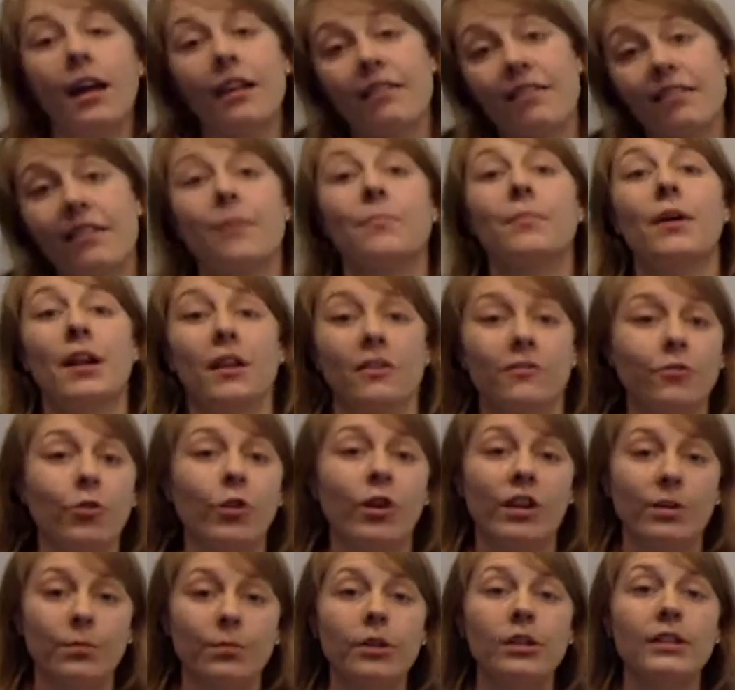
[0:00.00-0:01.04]
some
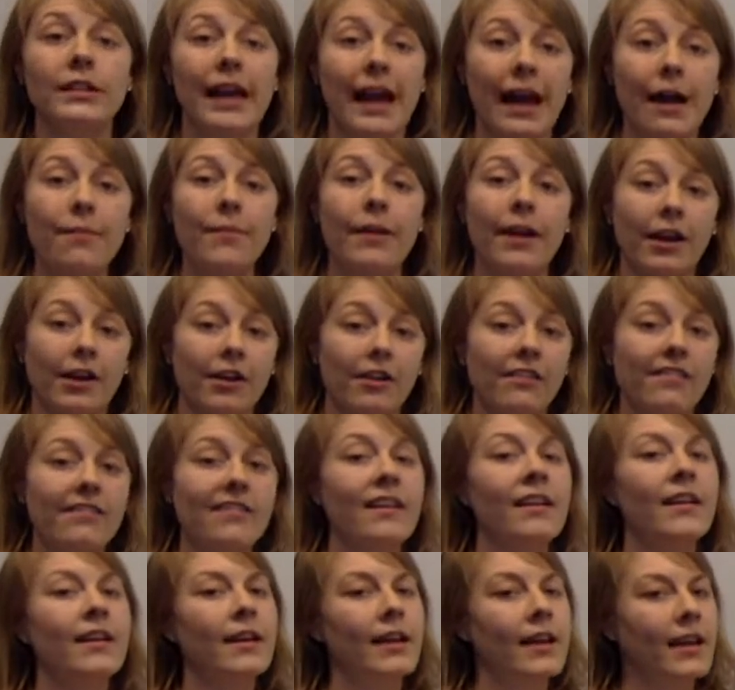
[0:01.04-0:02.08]
unavoidable lab
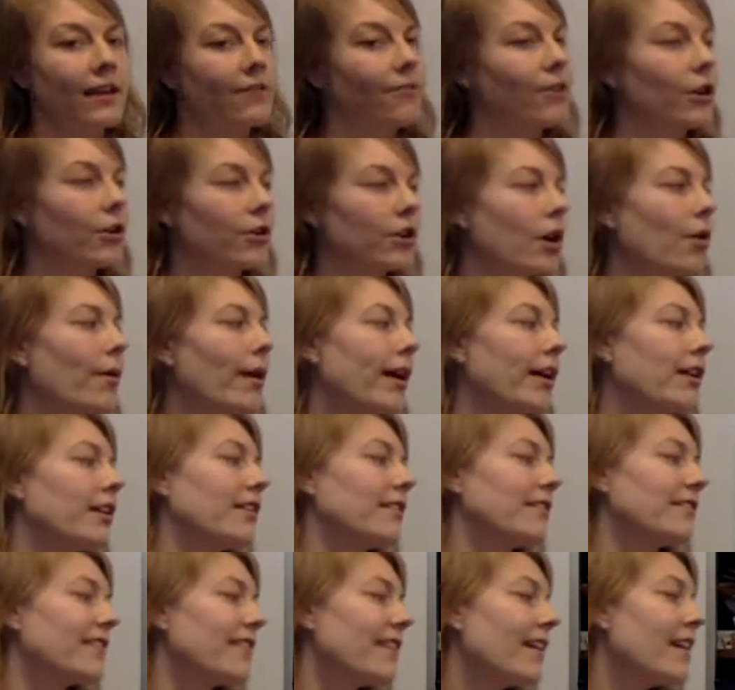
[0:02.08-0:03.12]
errors, if there are no
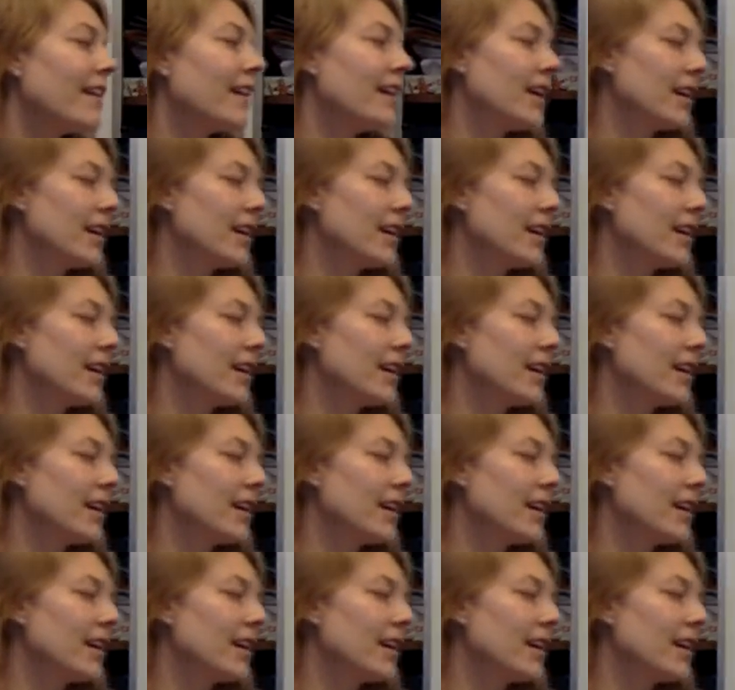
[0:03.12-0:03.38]
errors,